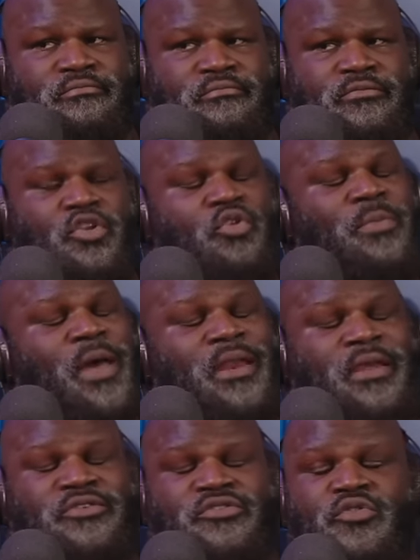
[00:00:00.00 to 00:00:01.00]
Nobody
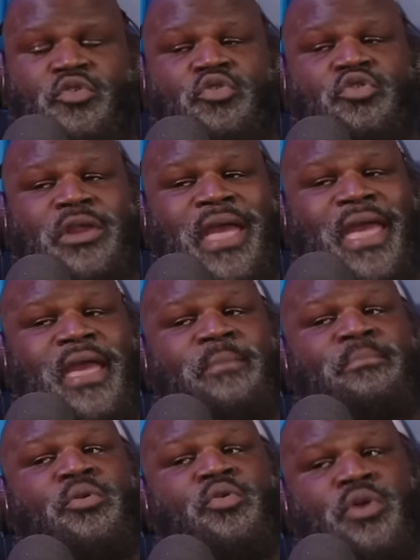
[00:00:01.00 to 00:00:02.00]
has scored a
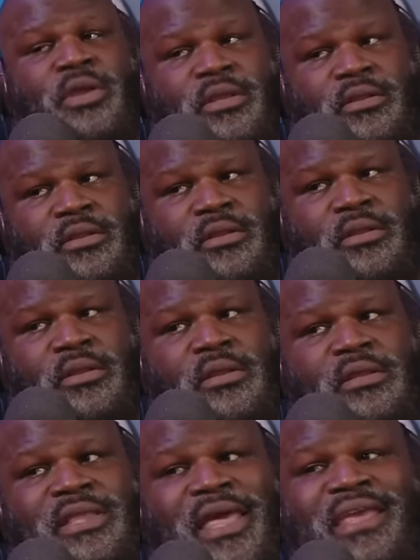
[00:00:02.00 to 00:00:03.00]
point
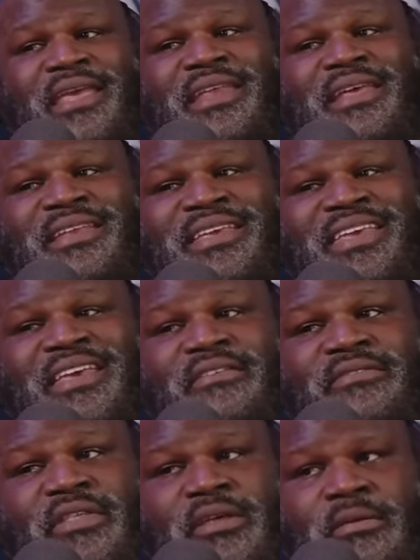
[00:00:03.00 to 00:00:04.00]
that he didn't
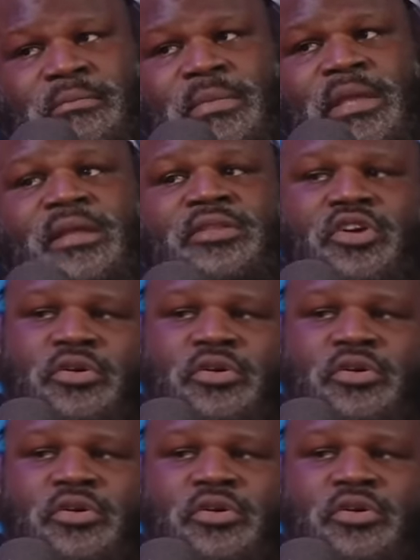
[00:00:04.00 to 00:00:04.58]
give them. There